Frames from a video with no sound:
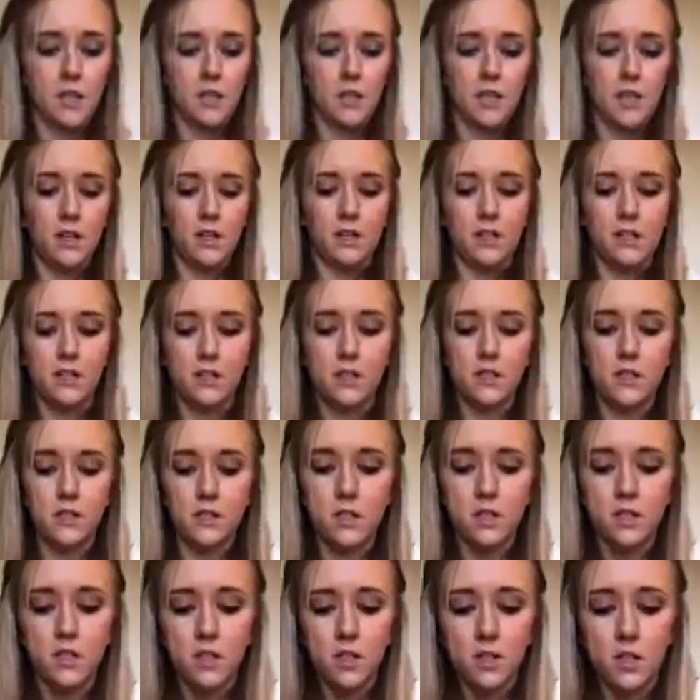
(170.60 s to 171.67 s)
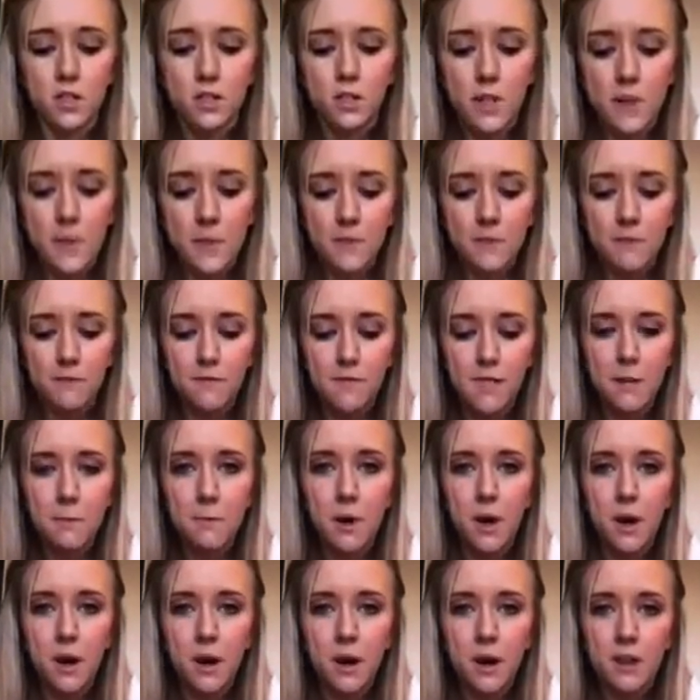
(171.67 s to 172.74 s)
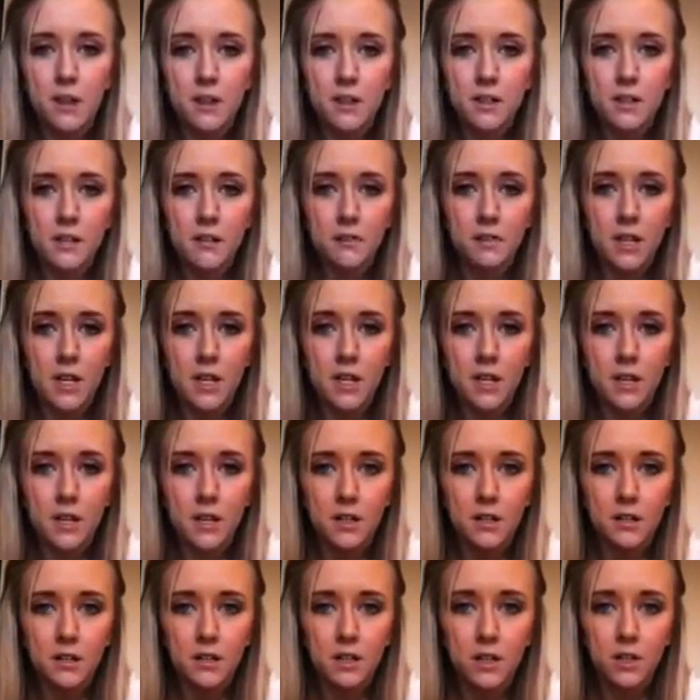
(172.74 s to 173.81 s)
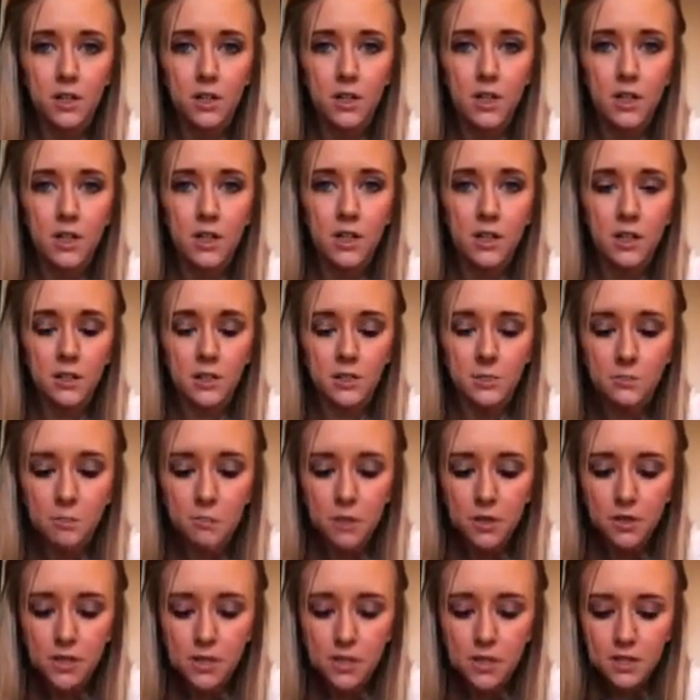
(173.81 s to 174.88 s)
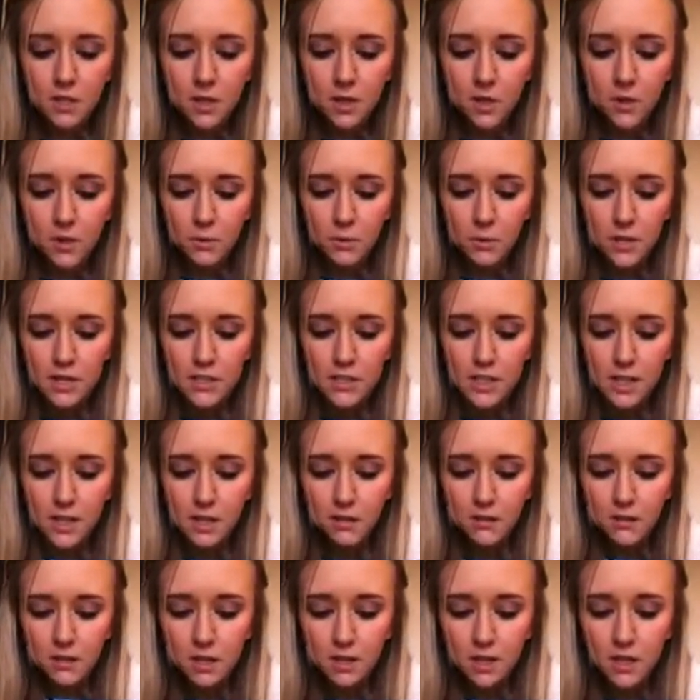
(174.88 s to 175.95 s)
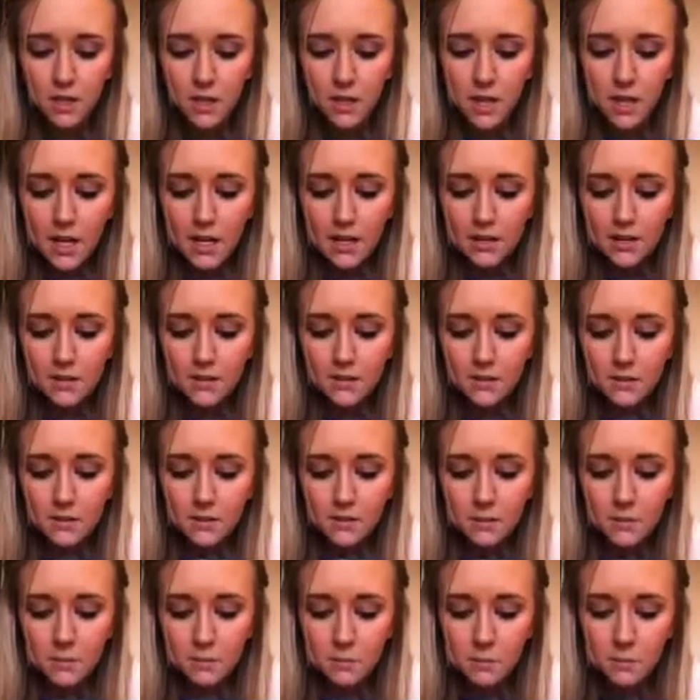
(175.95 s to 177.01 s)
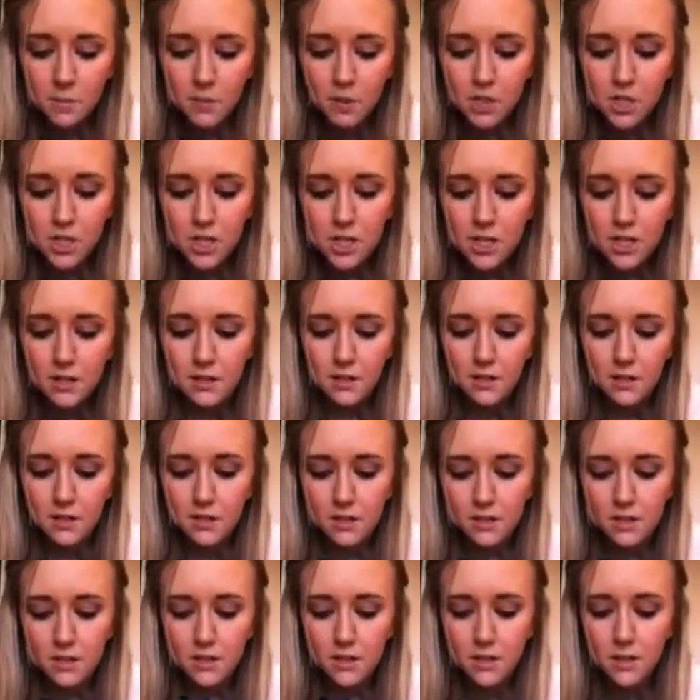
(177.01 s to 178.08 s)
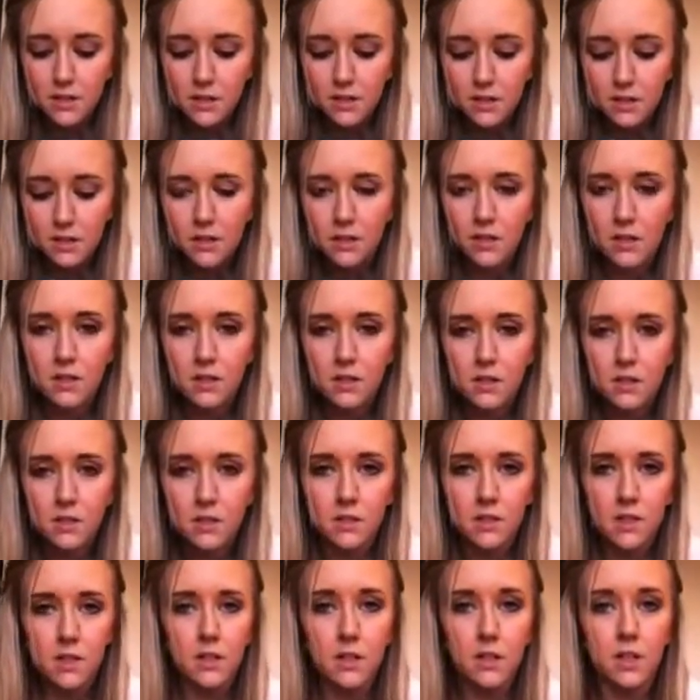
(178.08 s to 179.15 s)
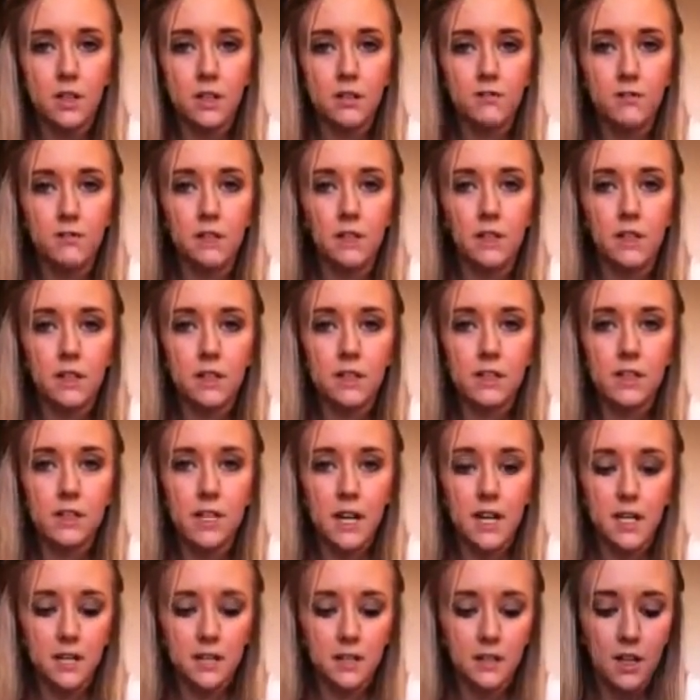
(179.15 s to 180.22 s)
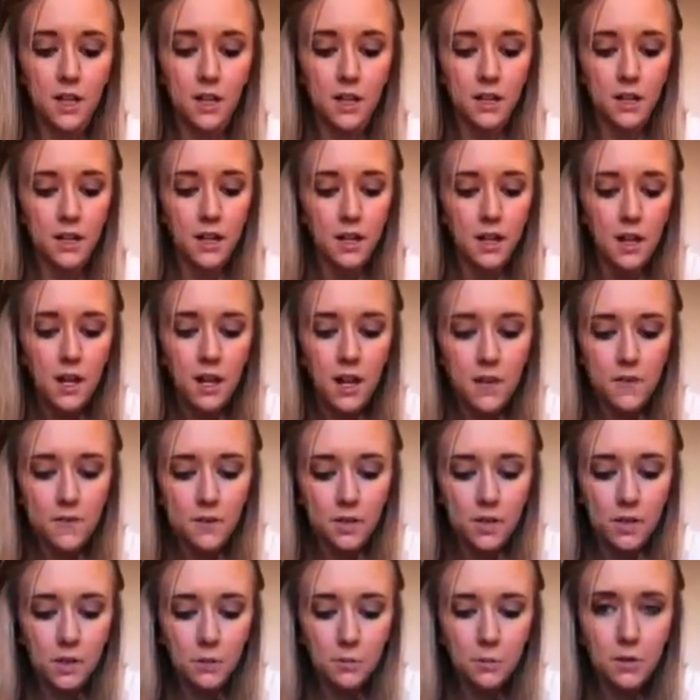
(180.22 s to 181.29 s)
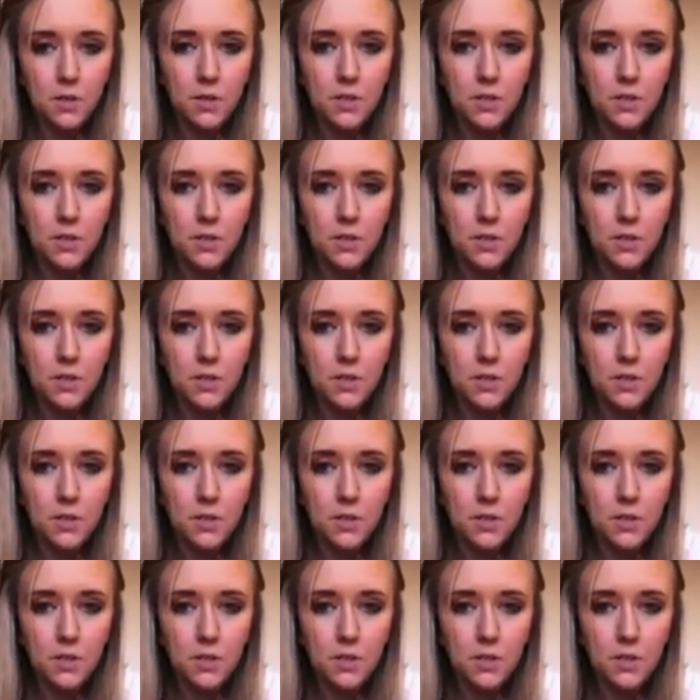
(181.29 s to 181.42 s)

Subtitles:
and in the V part right here, you're going to put it all the way down and push it in. And you're going to feel that it's tight in there. And then you're going to